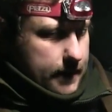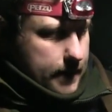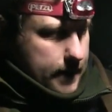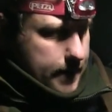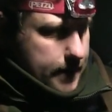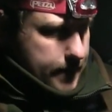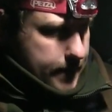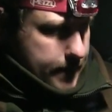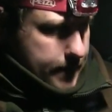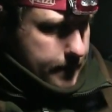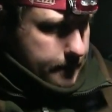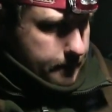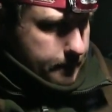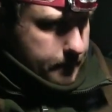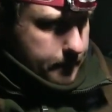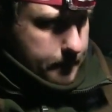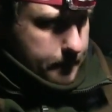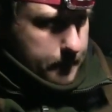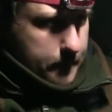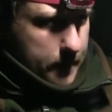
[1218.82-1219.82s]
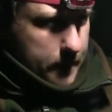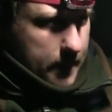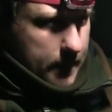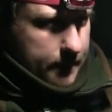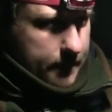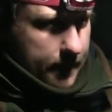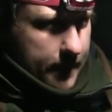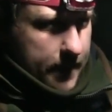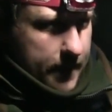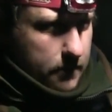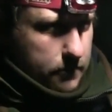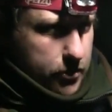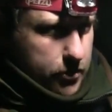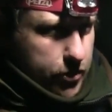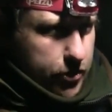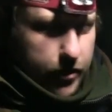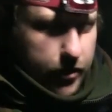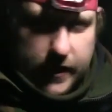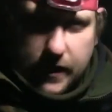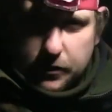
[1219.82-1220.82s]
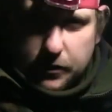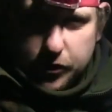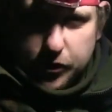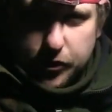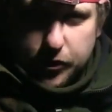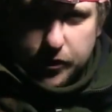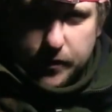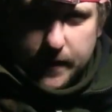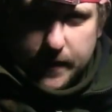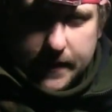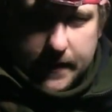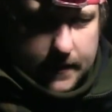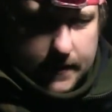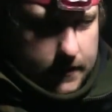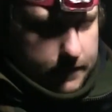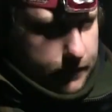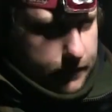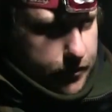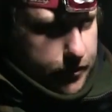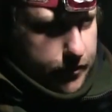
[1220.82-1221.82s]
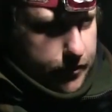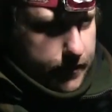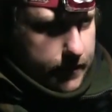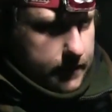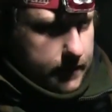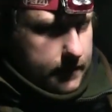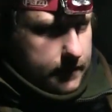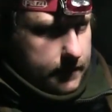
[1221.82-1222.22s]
If I get out to show you, I'll show you it, that's for sure.